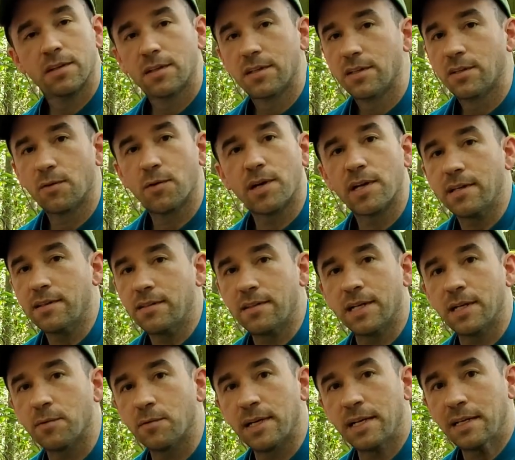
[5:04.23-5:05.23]
The only
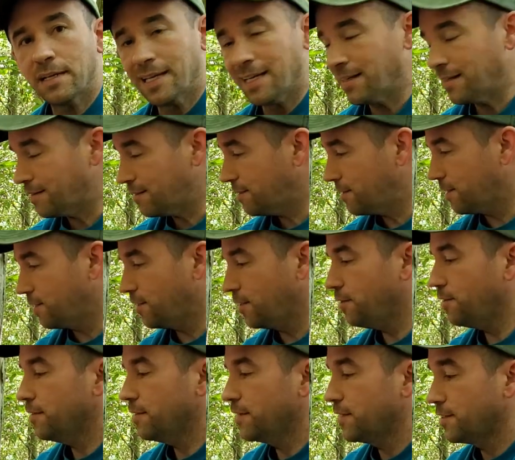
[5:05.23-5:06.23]
thing we need to
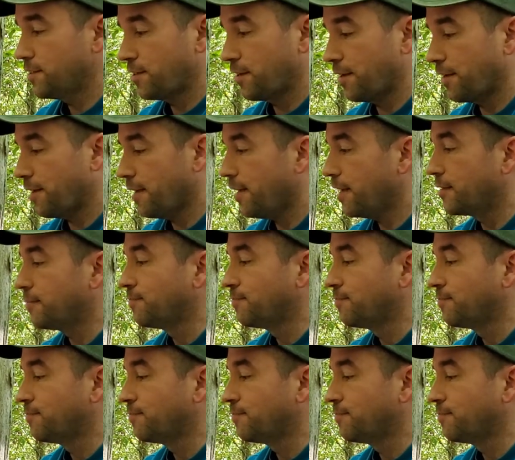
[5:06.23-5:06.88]
do is turn it on.